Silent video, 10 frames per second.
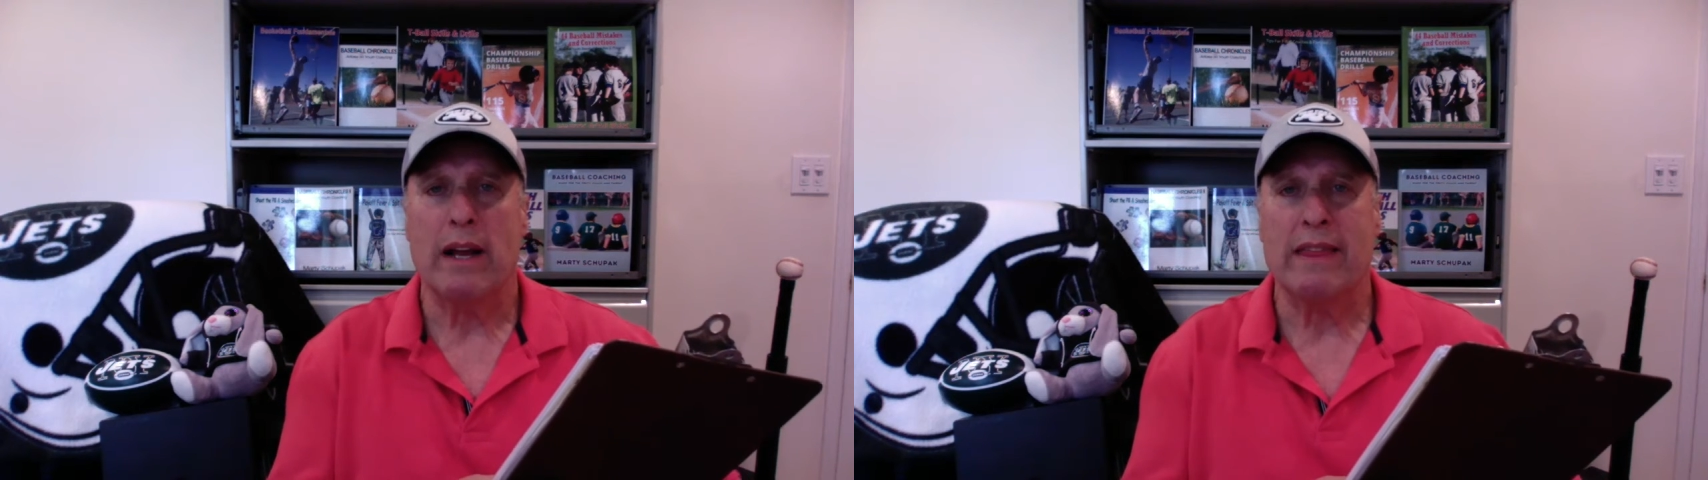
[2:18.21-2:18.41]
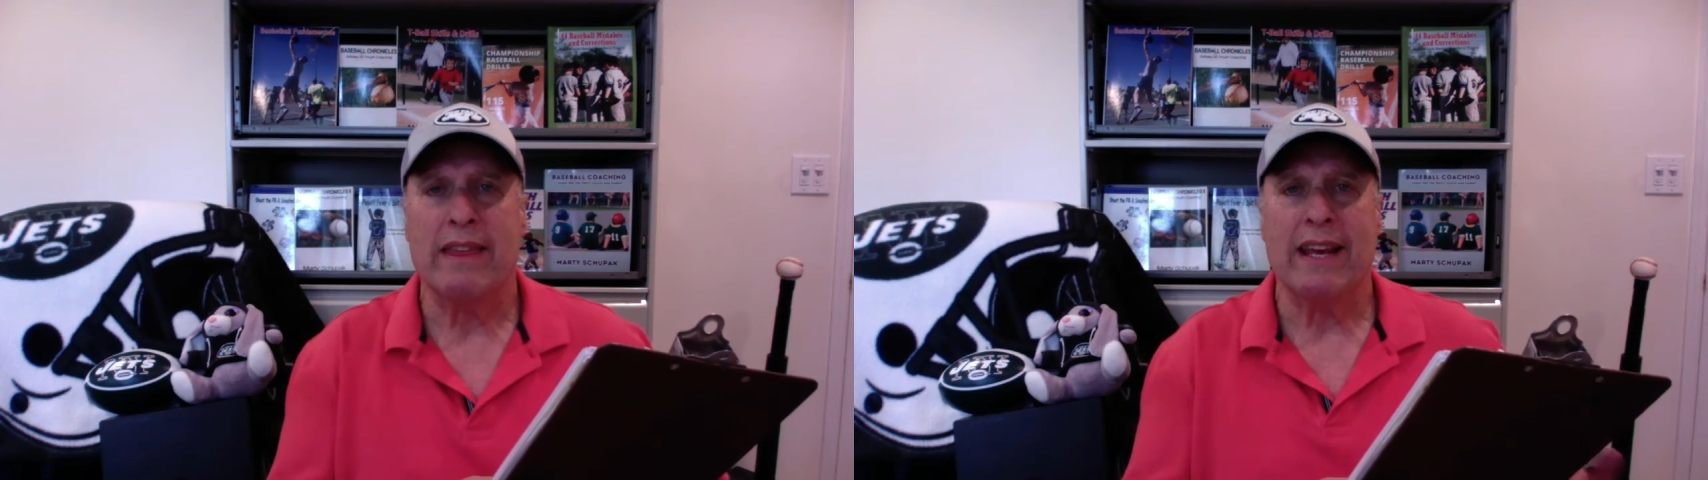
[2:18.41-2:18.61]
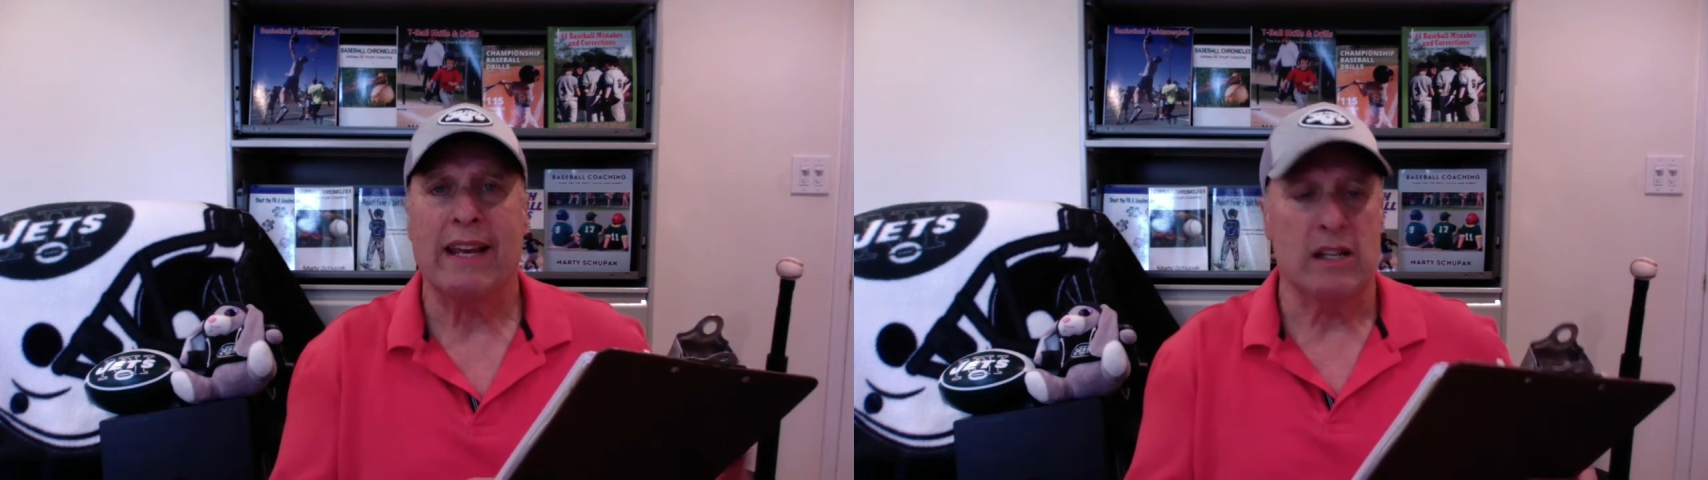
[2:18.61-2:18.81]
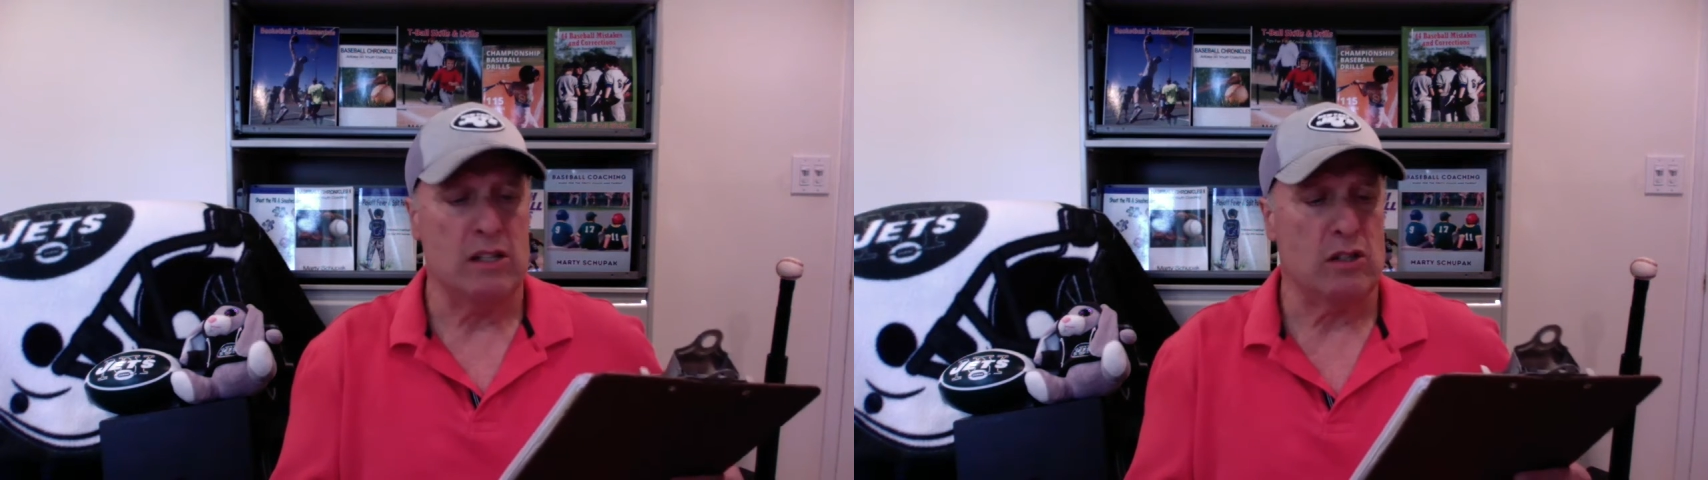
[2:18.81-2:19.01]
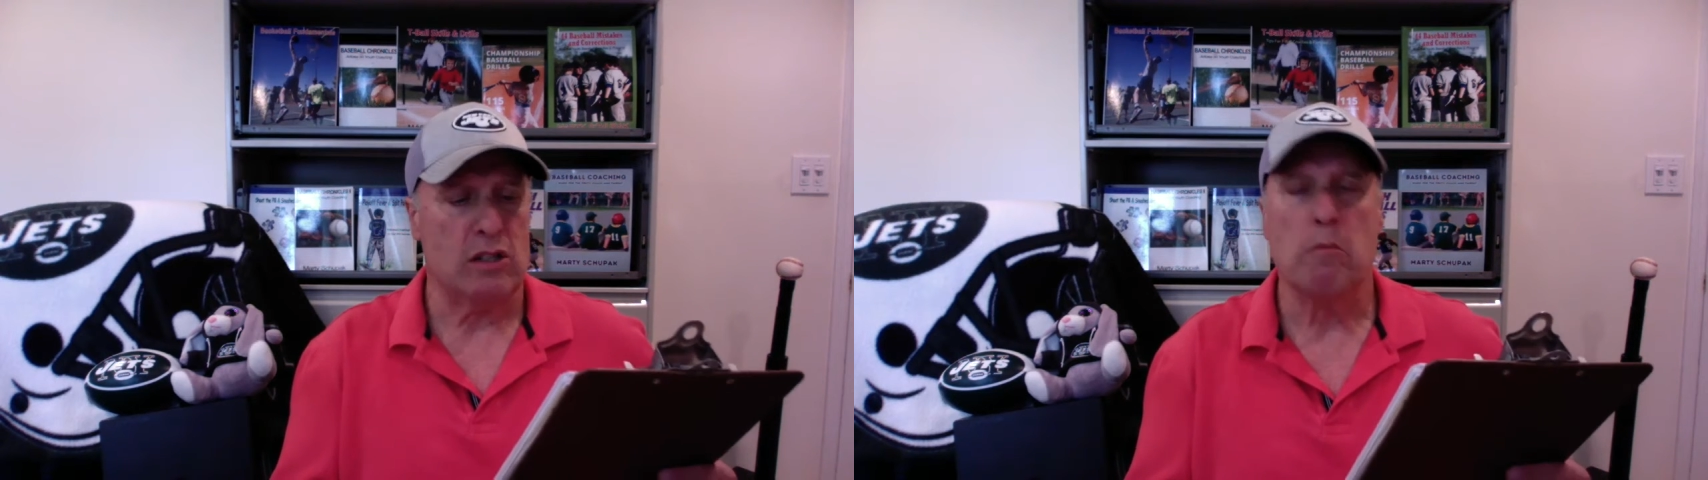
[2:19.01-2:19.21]
I think
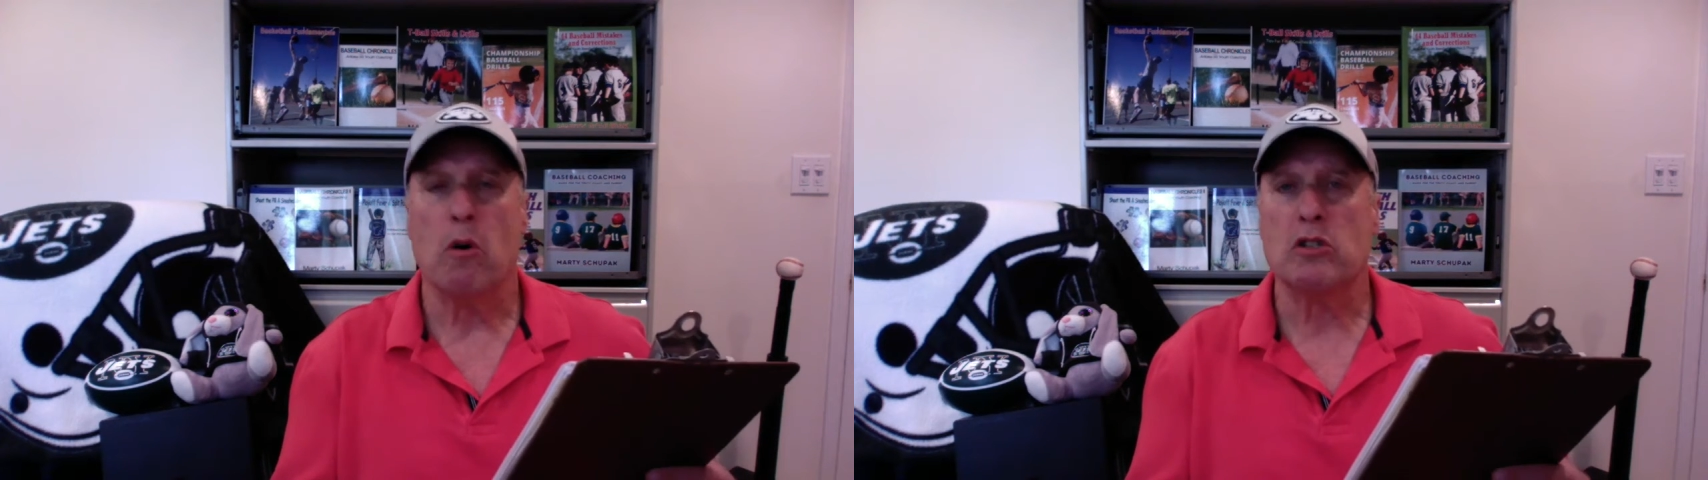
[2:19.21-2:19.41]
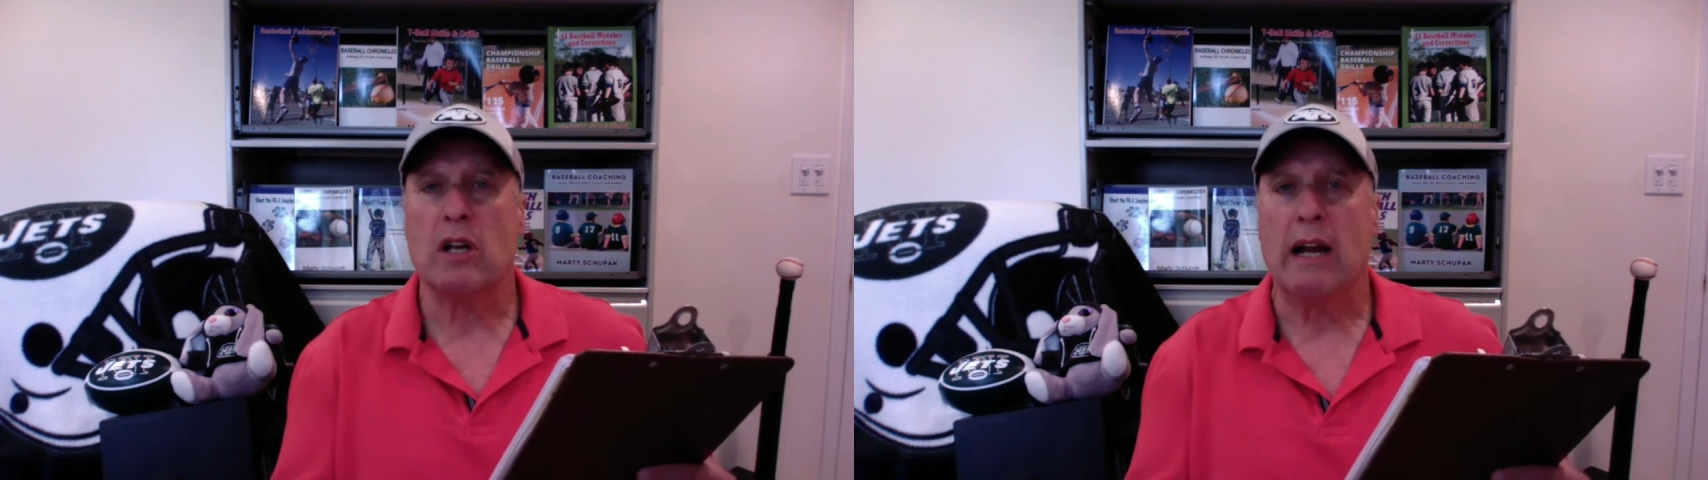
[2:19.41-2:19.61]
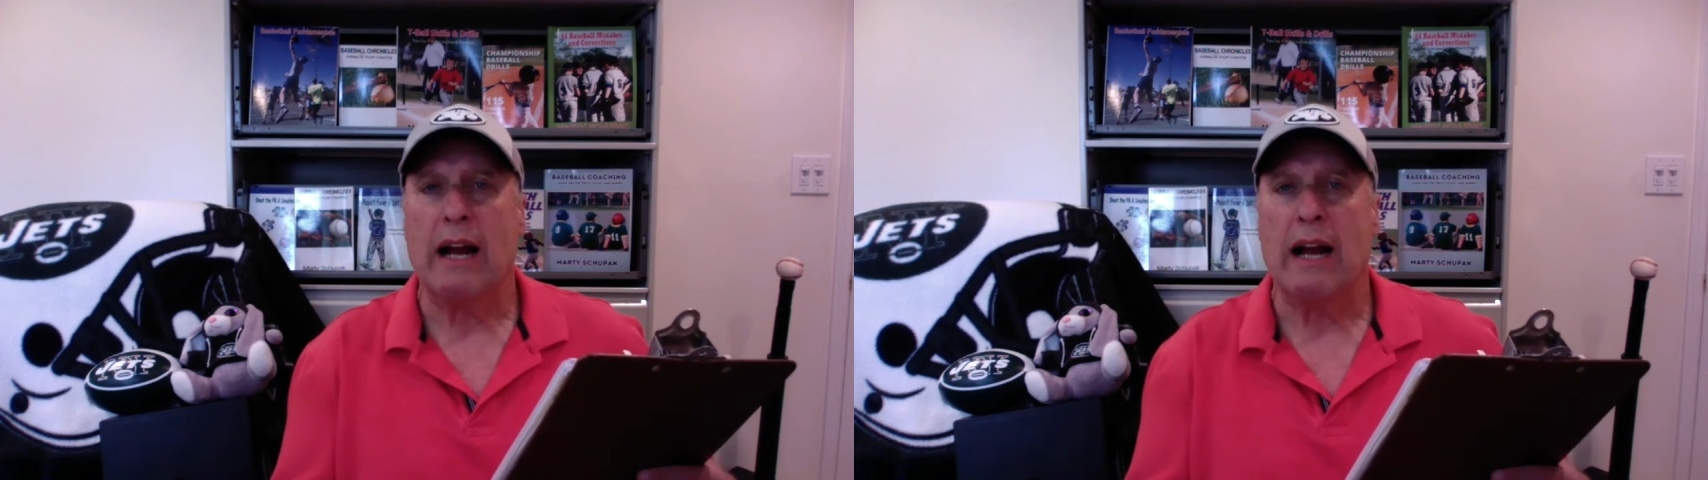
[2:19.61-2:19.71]
is the most